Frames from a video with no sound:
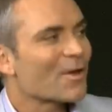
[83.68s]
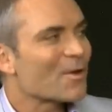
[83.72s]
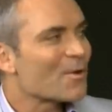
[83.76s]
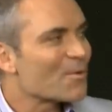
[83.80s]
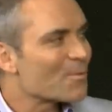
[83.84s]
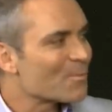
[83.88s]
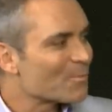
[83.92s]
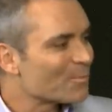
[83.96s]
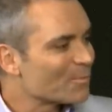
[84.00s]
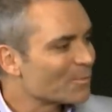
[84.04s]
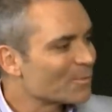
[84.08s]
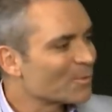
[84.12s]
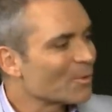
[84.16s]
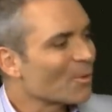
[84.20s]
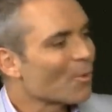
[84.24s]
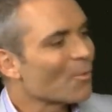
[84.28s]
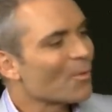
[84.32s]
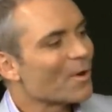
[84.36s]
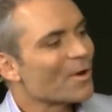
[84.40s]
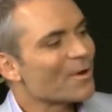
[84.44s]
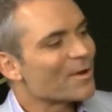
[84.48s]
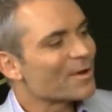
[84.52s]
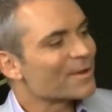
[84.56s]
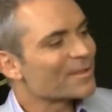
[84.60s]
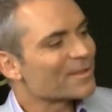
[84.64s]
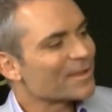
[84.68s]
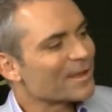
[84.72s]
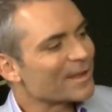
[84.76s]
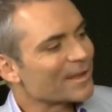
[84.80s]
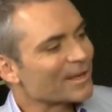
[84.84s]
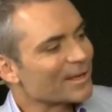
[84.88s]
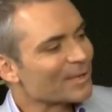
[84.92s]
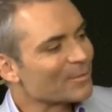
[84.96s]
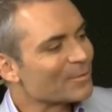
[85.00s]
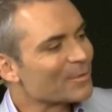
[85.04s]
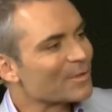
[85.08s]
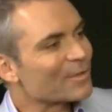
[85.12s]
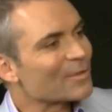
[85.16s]
So you're wearing
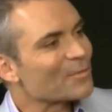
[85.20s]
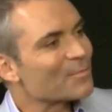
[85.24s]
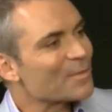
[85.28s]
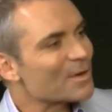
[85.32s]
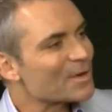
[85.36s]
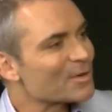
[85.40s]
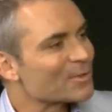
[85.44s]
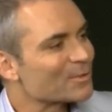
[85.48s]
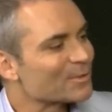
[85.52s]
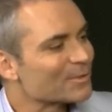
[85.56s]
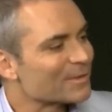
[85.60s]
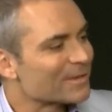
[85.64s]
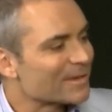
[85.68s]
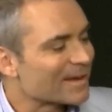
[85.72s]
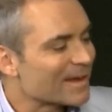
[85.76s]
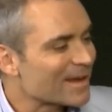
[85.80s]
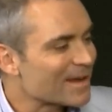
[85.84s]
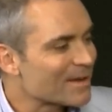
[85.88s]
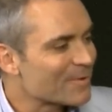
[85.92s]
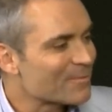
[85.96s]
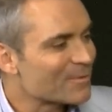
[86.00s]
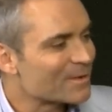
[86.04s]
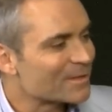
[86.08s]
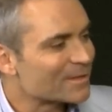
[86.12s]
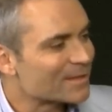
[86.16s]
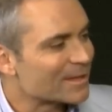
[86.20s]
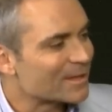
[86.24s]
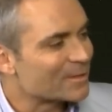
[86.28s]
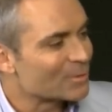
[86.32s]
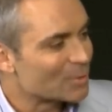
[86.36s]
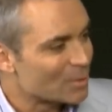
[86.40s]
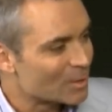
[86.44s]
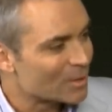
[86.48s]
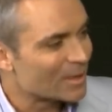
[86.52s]
something a little bit special today, which